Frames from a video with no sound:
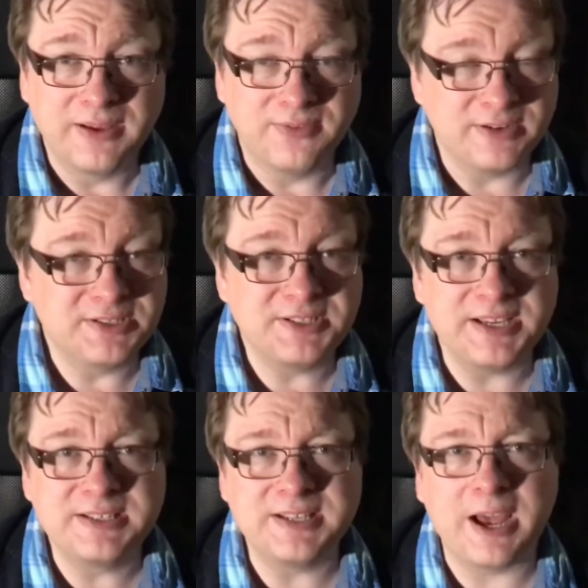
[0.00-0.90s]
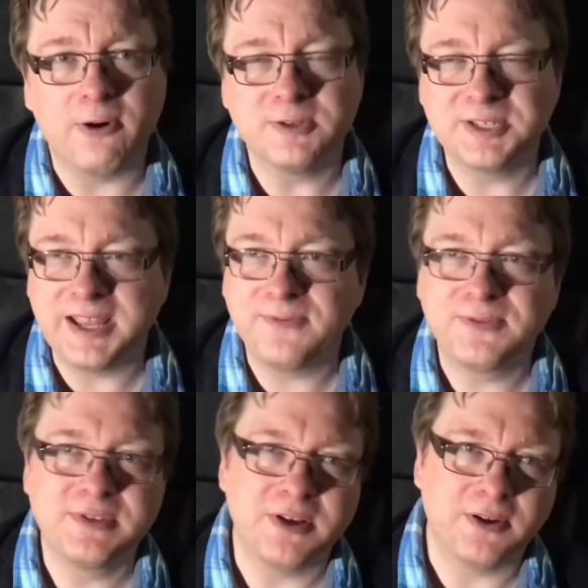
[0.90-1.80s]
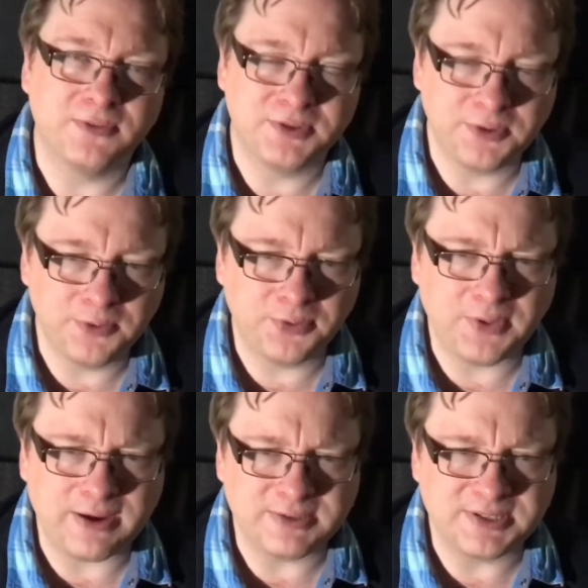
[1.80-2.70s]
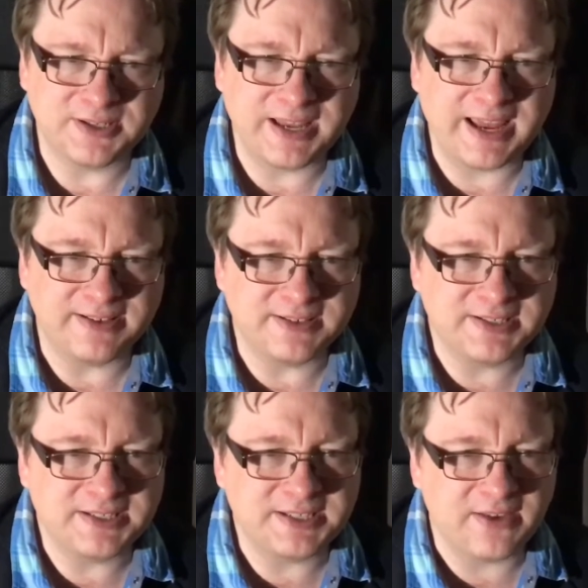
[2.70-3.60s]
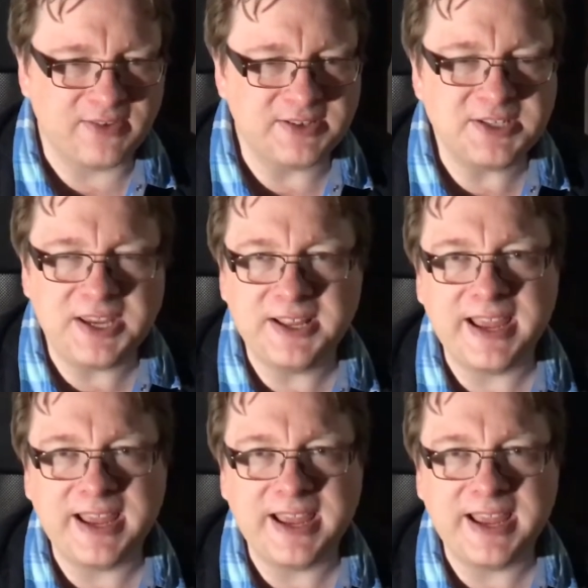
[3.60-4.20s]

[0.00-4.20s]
there's 6 hours left of 2017,